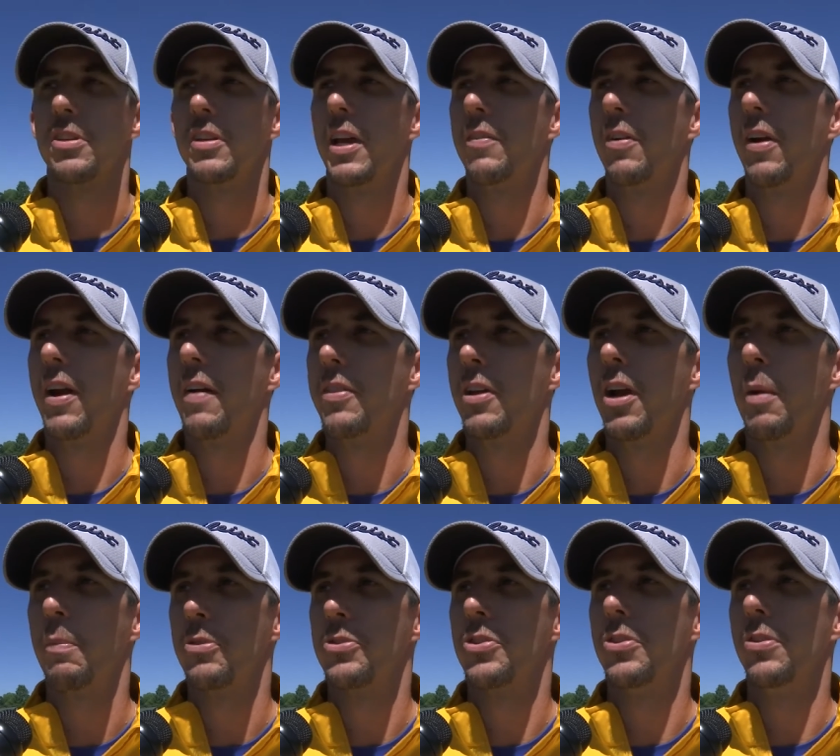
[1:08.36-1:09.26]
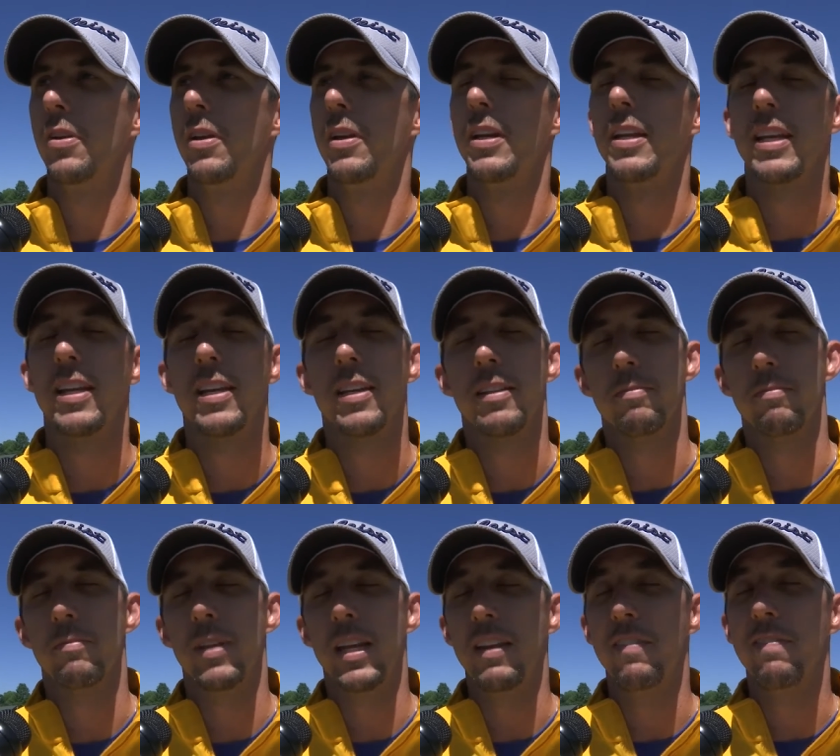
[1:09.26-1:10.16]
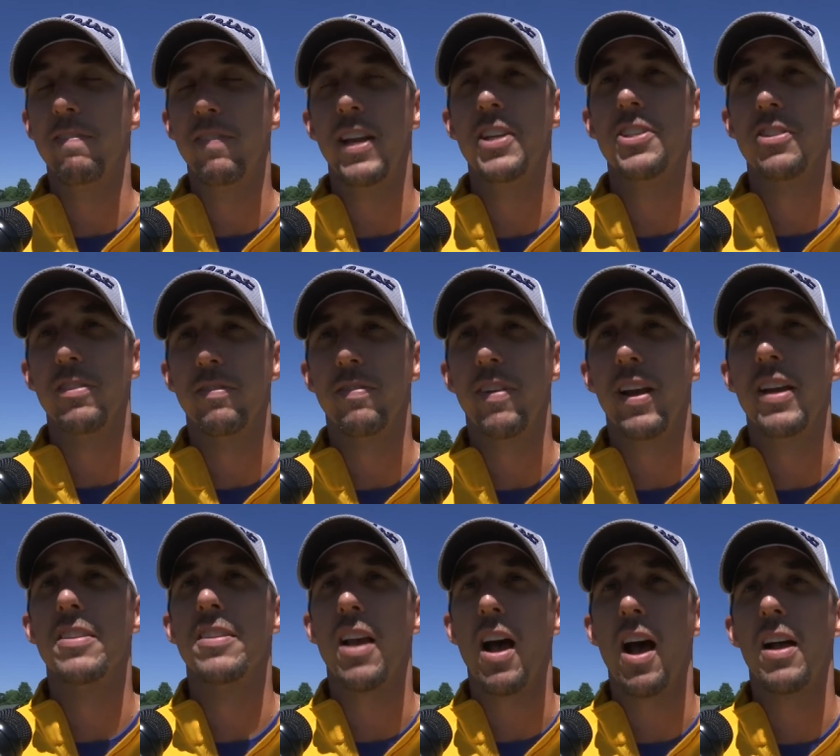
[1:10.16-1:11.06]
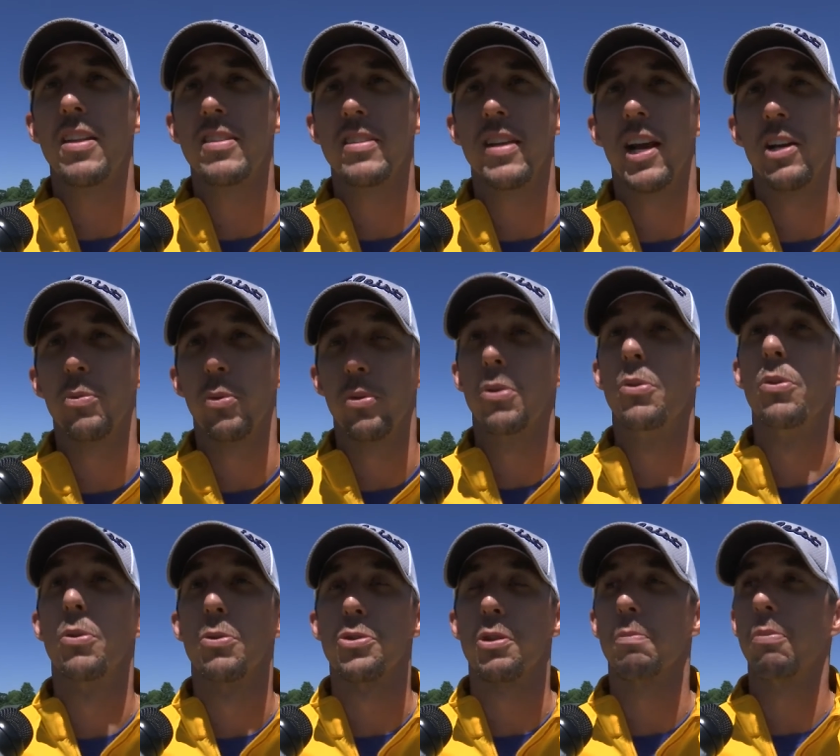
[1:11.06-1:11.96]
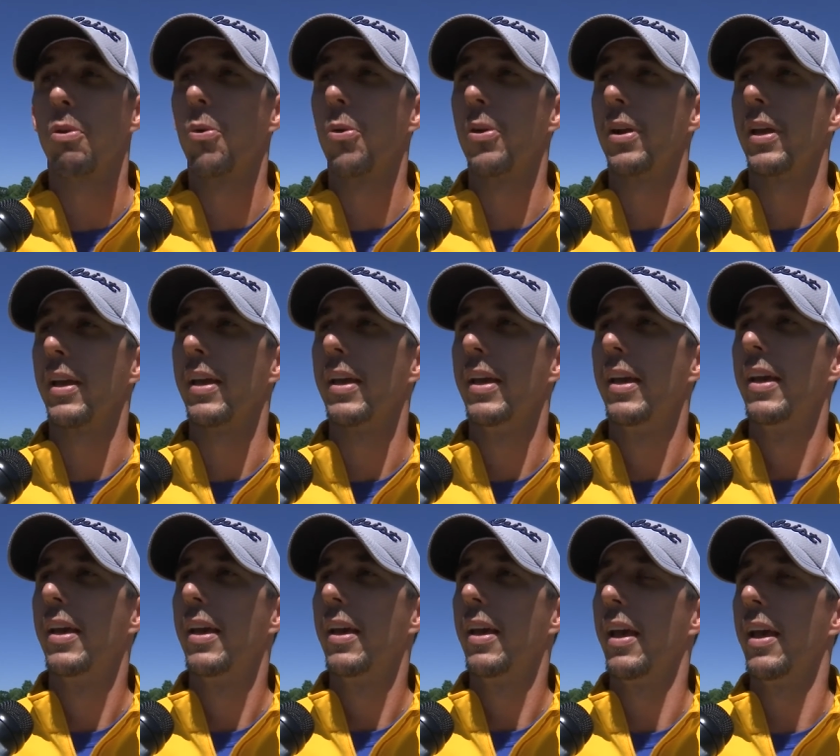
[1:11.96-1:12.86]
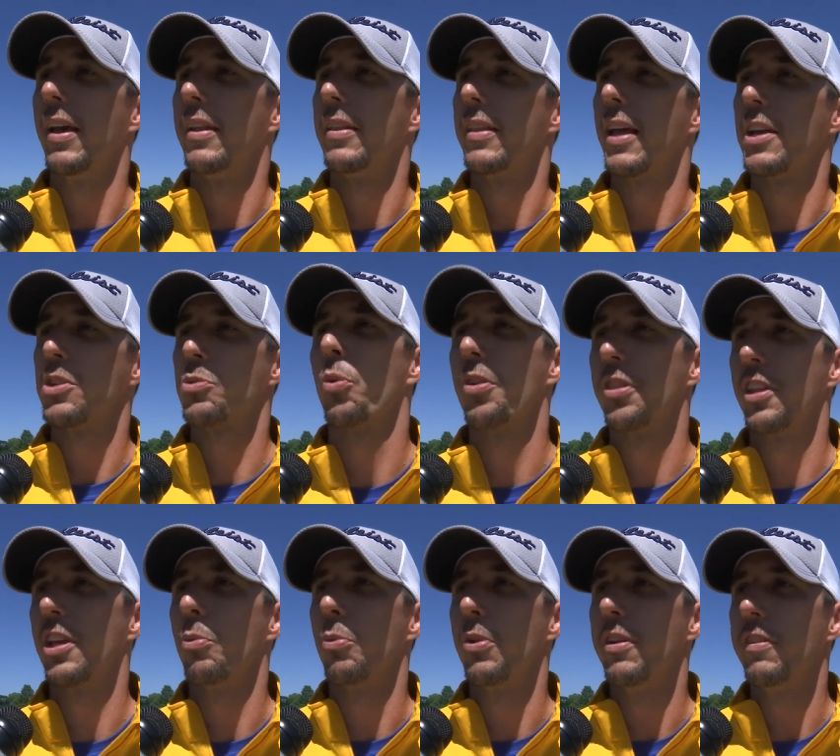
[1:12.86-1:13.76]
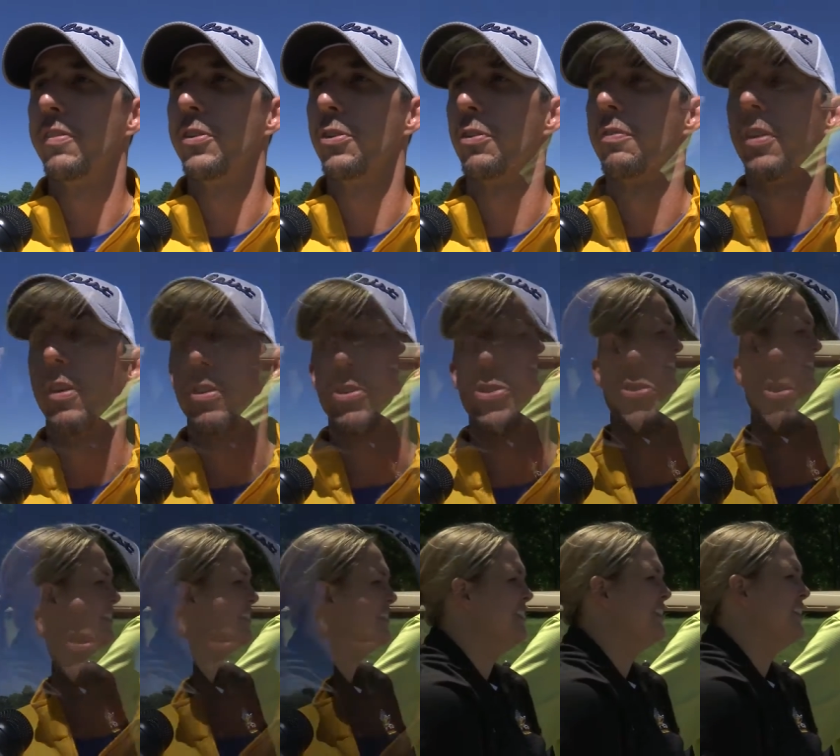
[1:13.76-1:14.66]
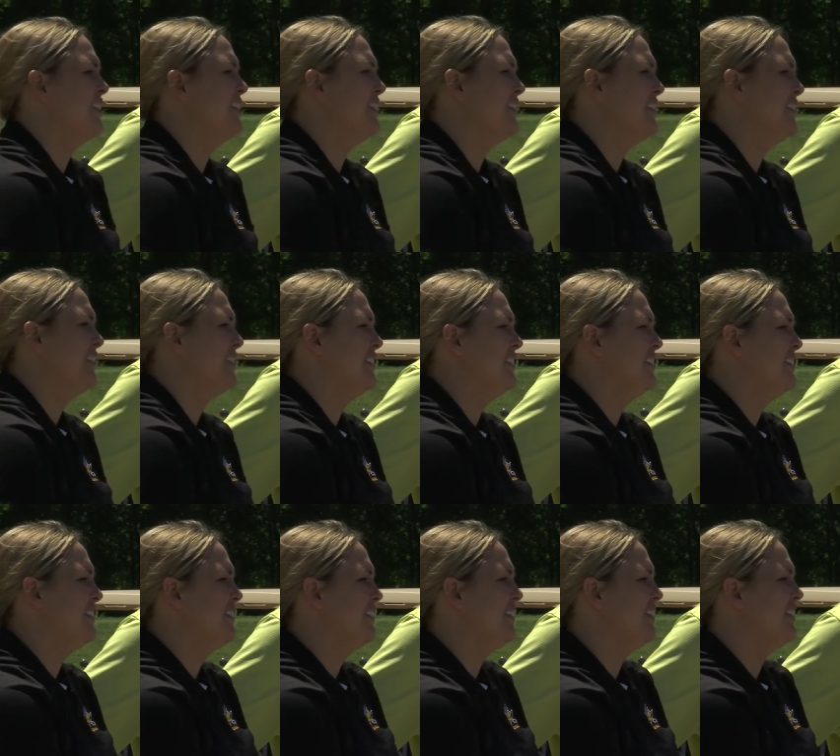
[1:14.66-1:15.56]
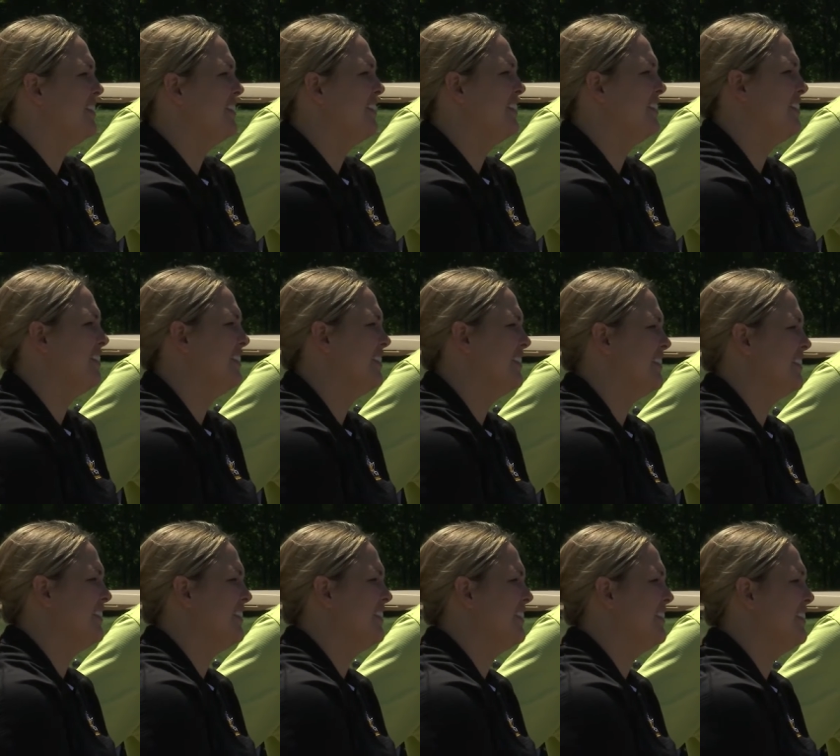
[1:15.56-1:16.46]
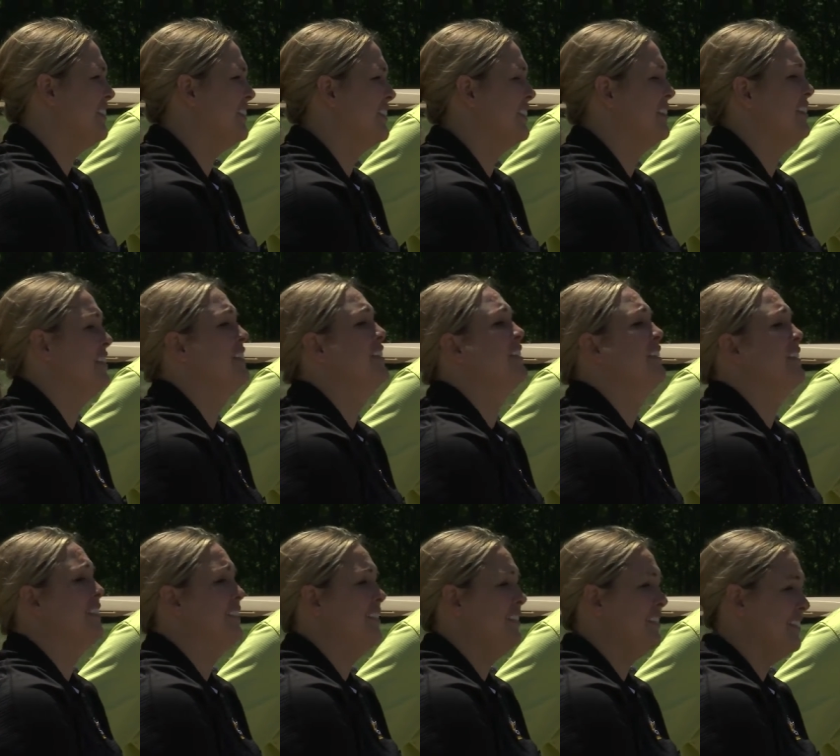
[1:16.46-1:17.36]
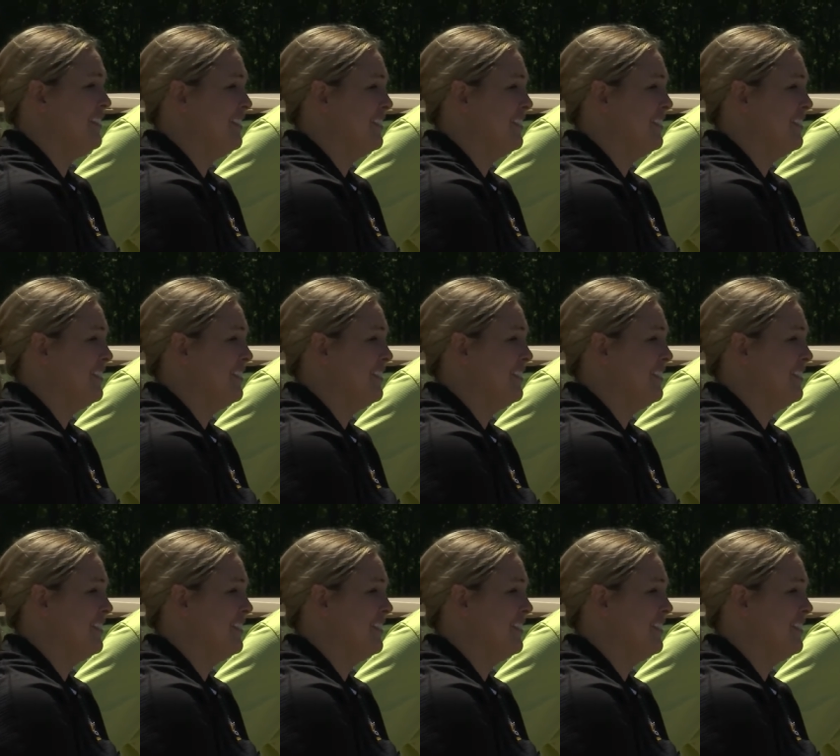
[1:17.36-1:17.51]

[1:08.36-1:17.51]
they never have the opportunity to get any face-to-face -face contact with who they're supporting, and that's one thing we feel very strongly with NKU is we want you to know where your support's going,